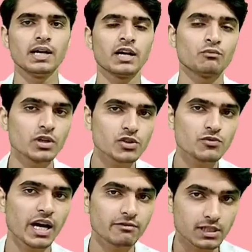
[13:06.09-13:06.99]
And once we
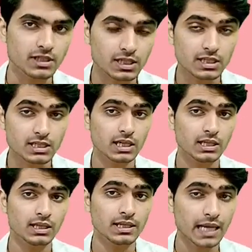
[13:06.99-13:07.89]
have discussed
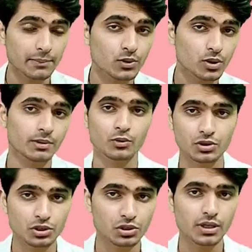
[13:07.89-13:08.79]
the laparoscopic
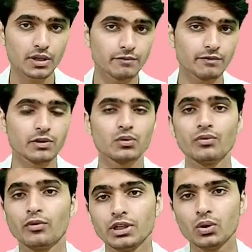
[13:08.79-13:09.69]
procedure, we will go
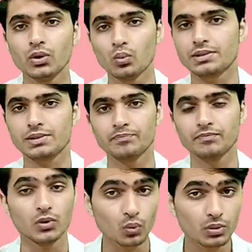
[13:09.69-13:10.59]
for the nodes.
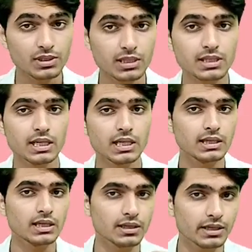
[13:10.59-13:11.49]
Nodes is the
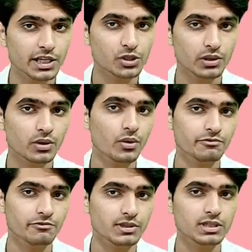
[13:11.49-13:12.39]
natural
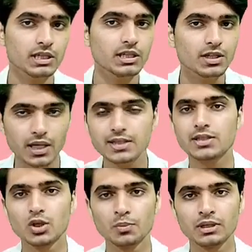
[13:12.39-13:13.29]
orifice
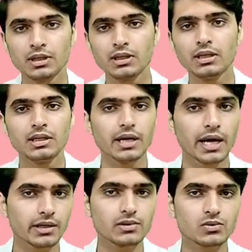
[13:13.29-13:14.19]
transluminal
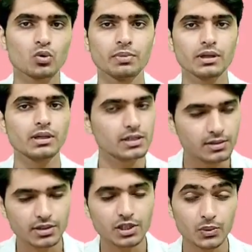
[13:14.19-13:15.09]
endoscopic
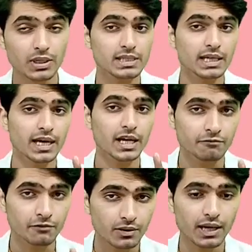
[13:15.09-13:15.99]
surgeries, and
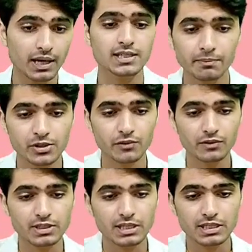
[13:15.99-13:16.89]
one of the examples of
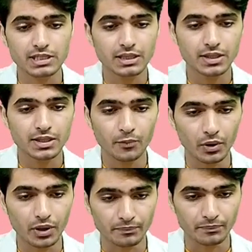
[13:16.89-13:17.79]
this is the
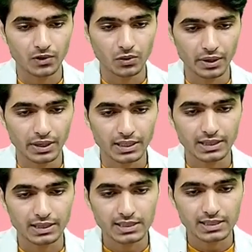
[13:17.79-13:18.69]
poem, right?
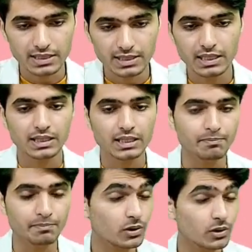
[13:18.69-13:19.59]
This is the
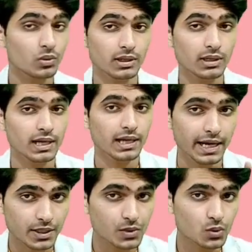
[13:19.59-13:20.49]
peroral
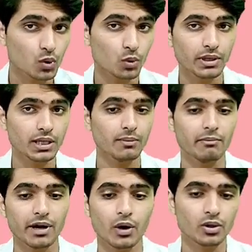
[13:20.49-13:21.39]
endoscopic
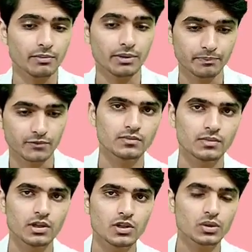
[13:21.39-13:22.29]
myotomy.
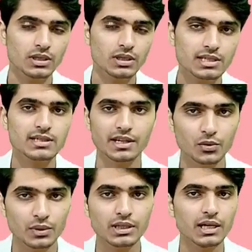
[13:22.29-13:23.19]
So this is guided
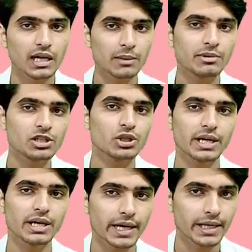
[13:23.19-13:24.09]
with upper
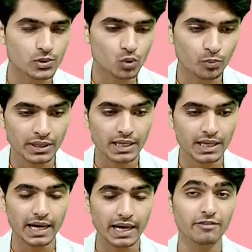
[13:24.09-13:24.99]
GI endoscopy,
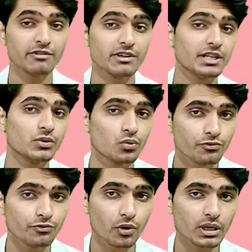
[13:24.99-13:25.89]
and we need to go
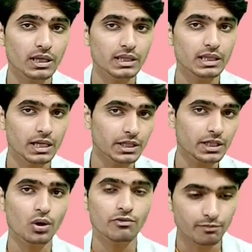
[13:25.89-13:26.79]
for the cutting
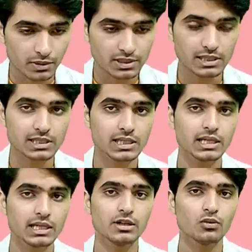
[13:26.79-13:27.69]
of muscles
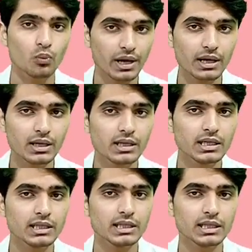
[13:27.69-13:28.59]
via
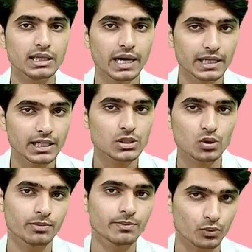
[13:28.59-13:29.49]
the
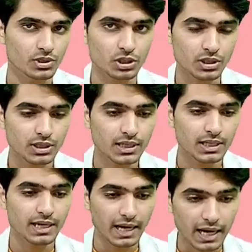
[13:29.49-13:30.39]
endoscopic procedure,
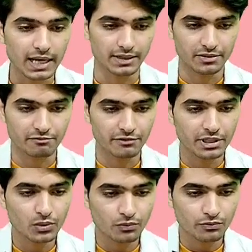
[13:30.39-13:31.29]
and we need
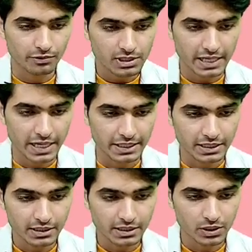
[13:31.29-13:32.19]
to first
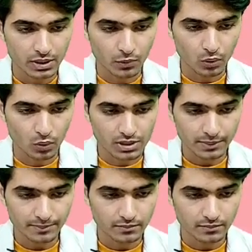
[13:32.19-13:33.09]
enter to the
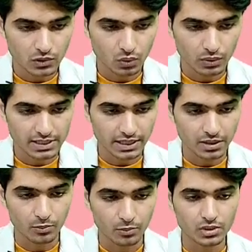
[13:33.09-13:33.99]
mucosa. So inside the
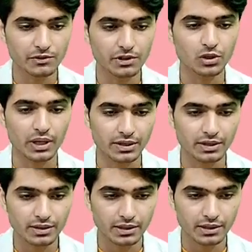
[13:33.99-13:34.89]
mucosa we need to enter
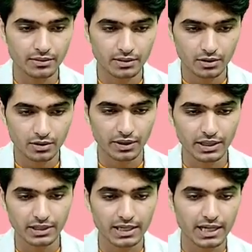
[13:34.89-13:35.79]
here,
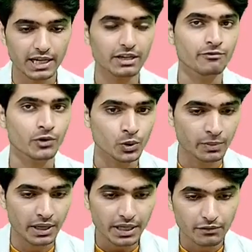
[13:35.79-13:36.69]
right, and followed
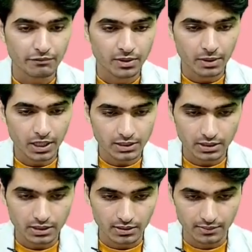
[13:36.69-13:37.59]
by we make a
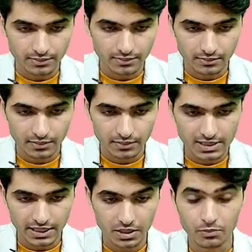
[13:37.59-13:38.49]
tunnel
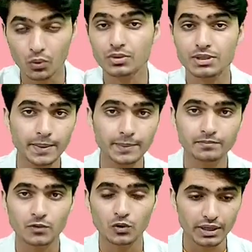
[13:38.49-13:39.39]
inside the mucosa,
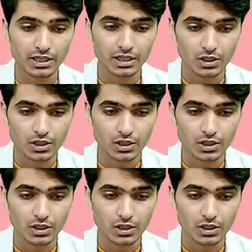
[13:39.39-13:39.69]
right?